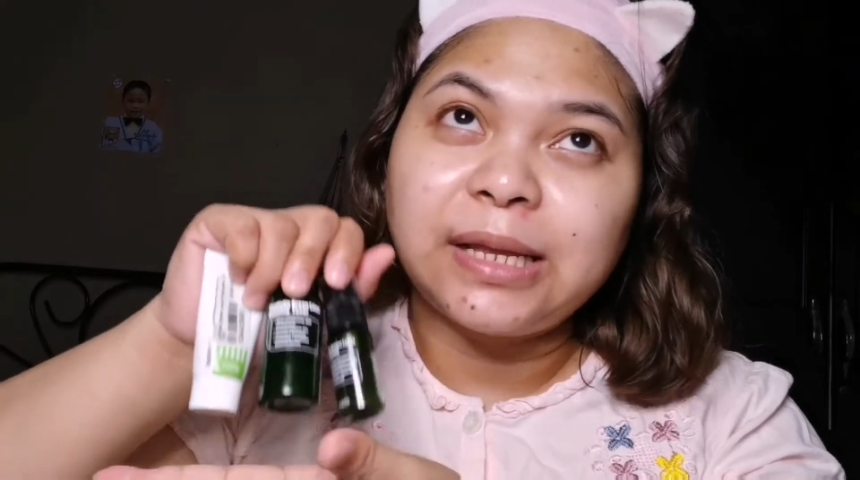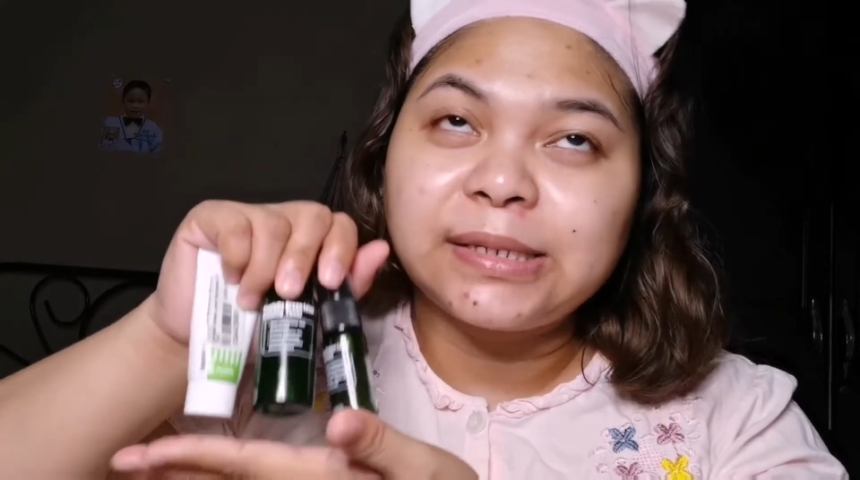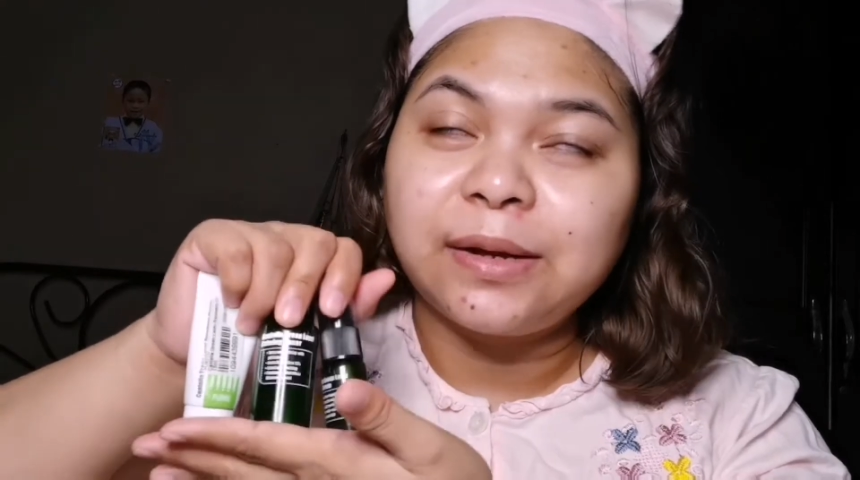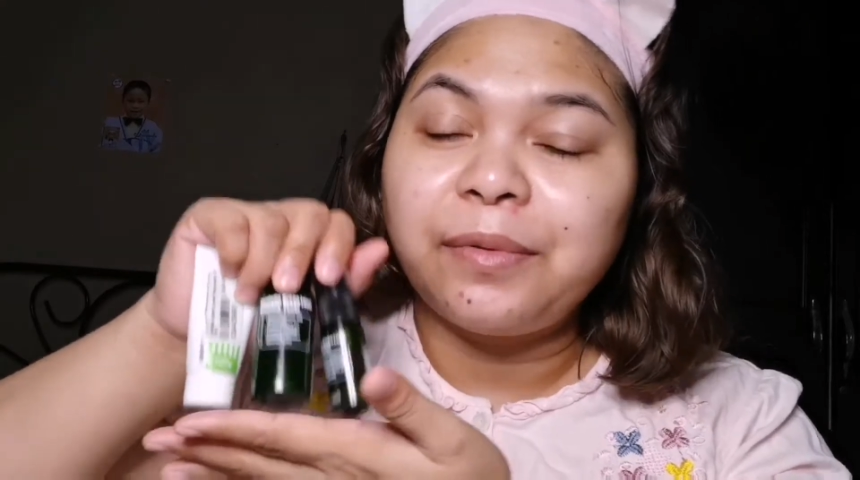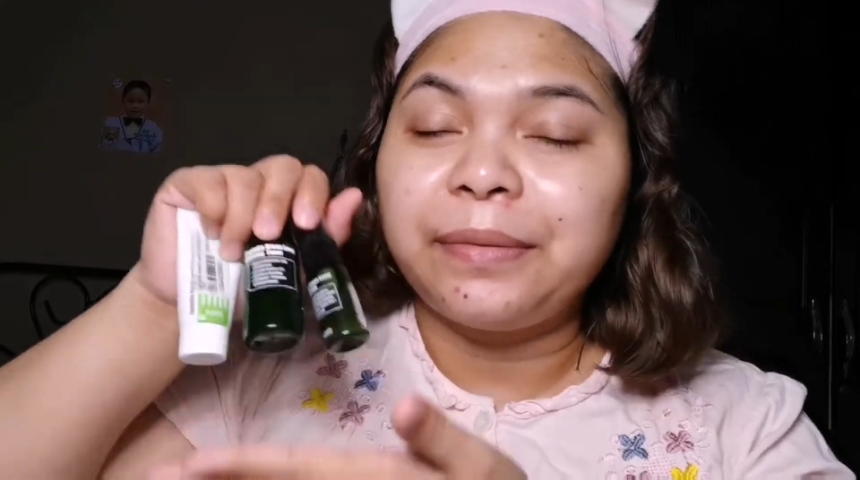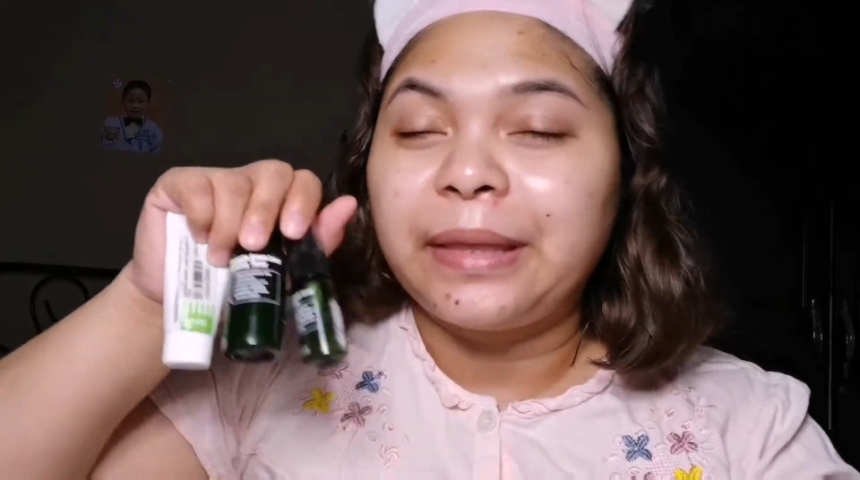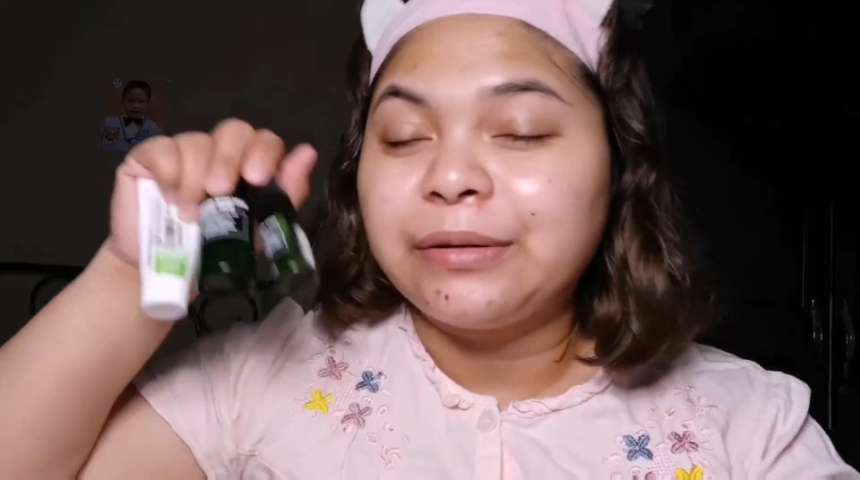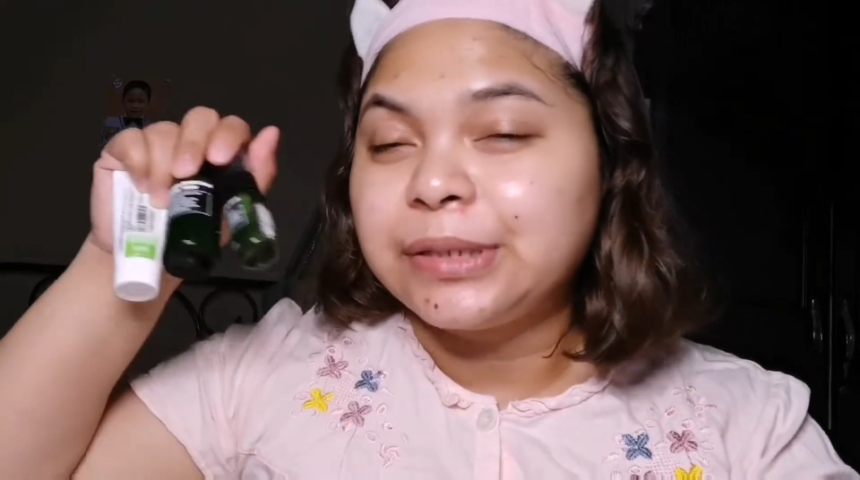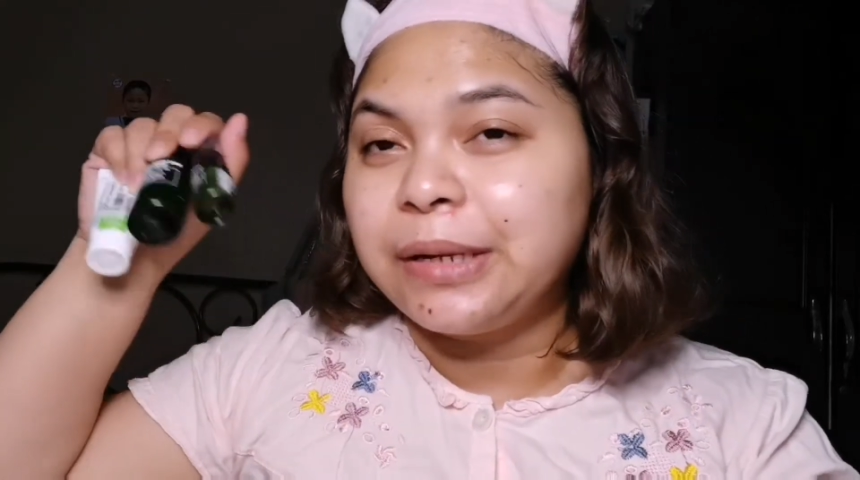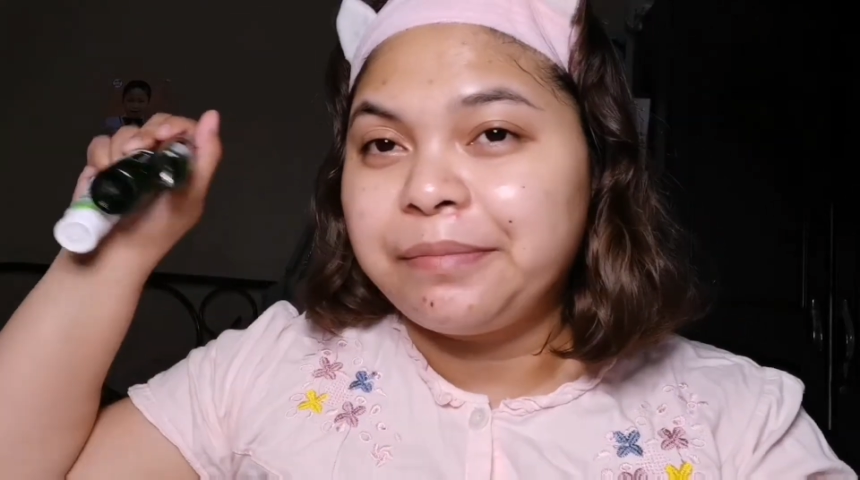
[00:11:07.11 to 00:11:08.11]
nasa
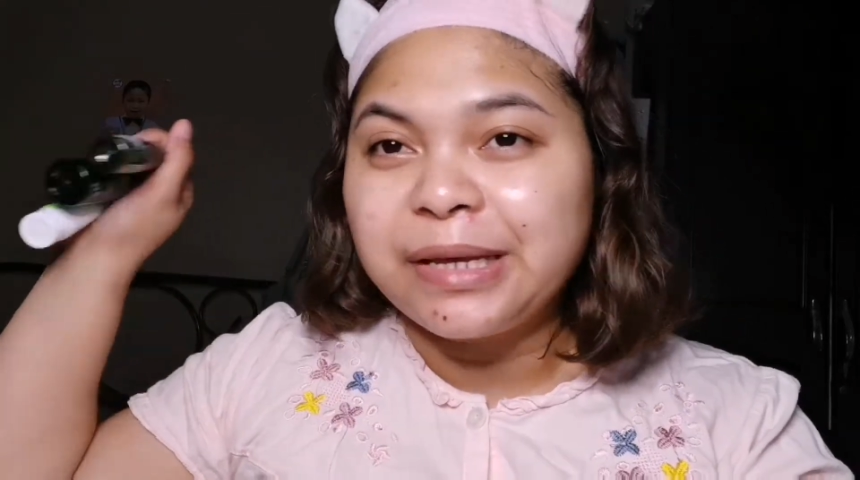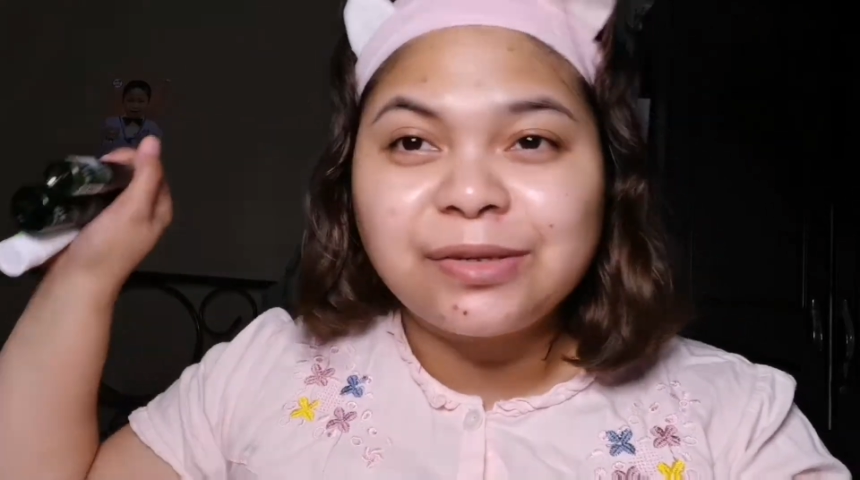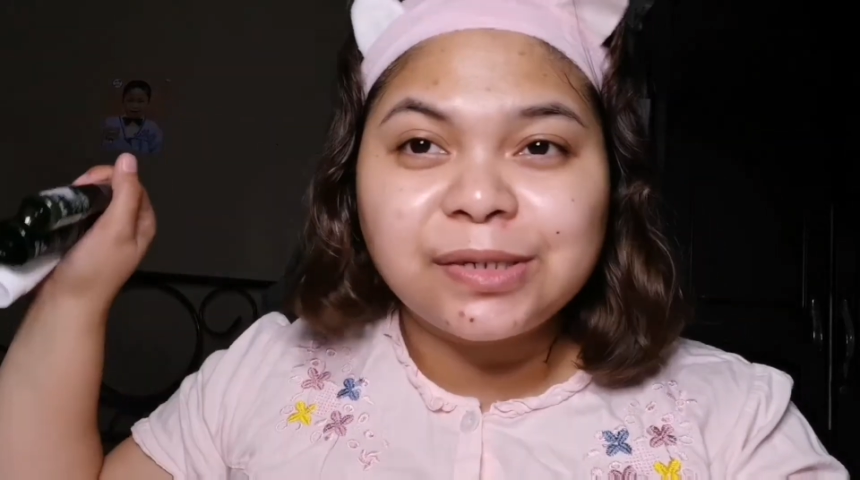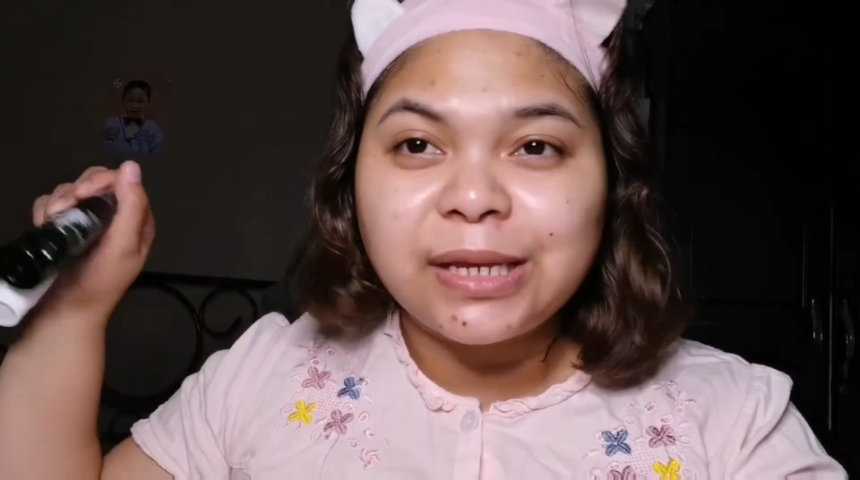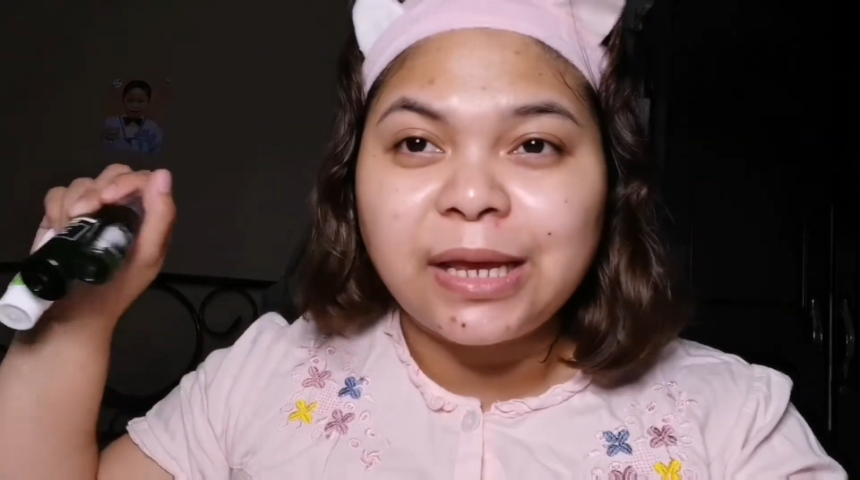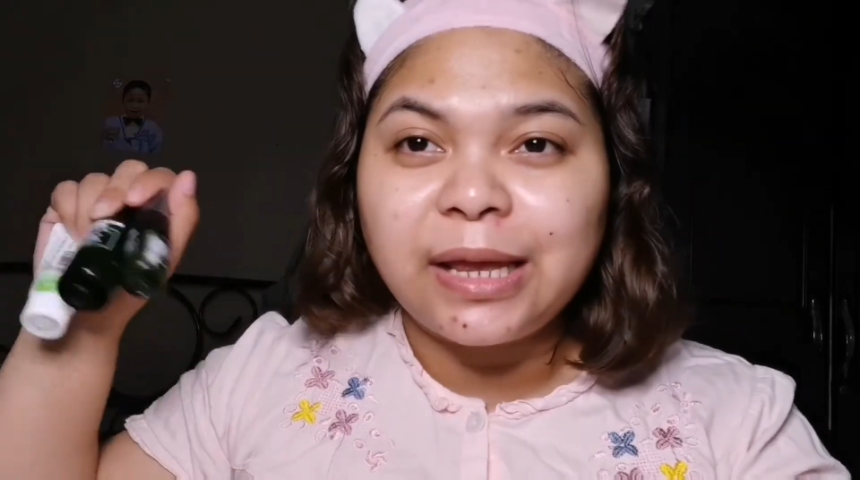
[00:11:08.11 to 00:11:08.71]
1,000 pesos.